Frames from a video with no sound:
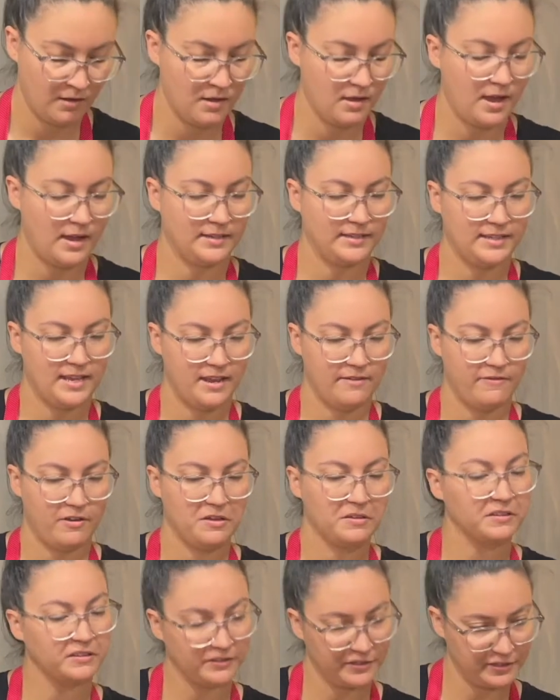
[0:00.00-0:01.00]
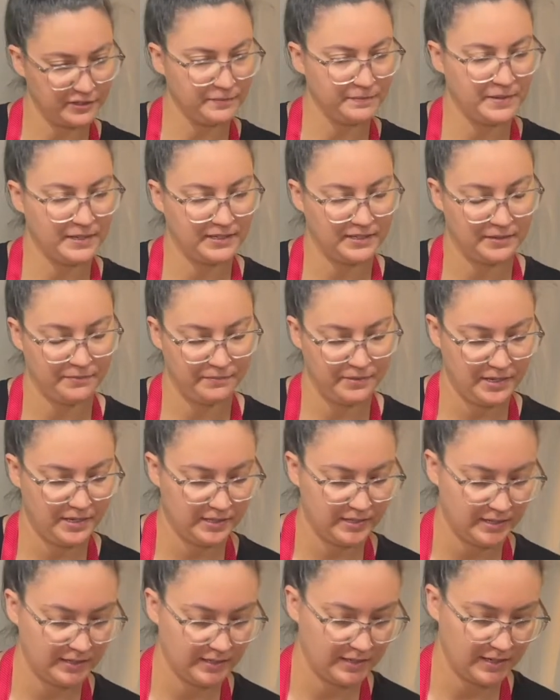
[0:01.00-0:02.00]
I save all the little bits and
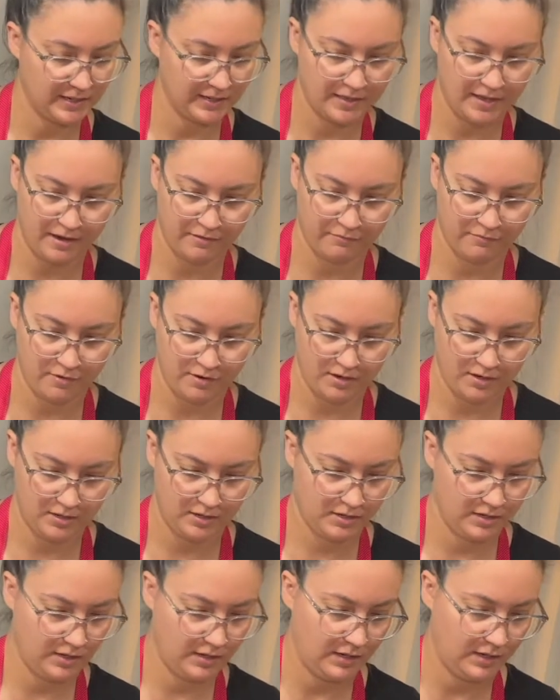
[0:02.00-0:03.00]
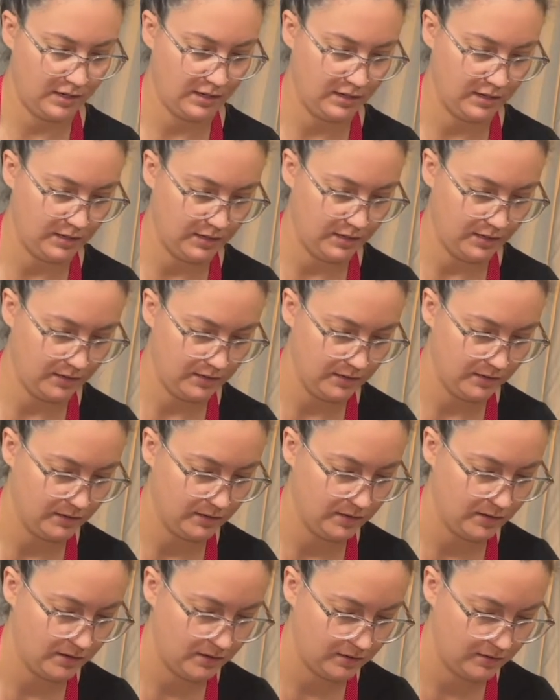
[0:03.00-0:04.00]
pieces like that one
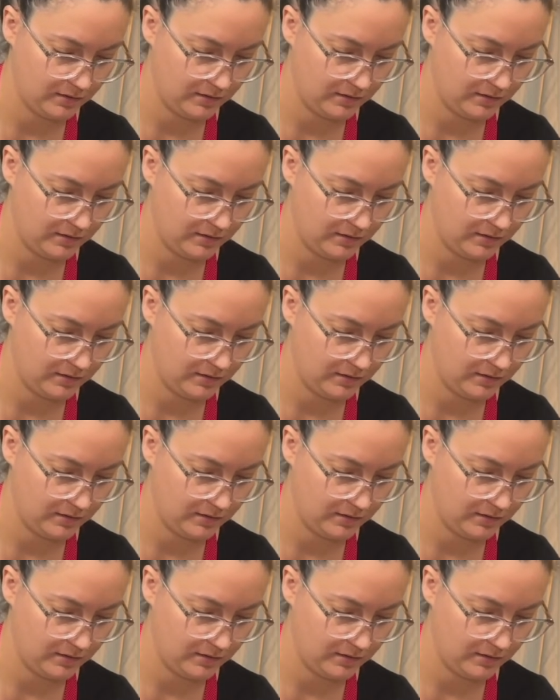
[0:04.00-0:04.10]
in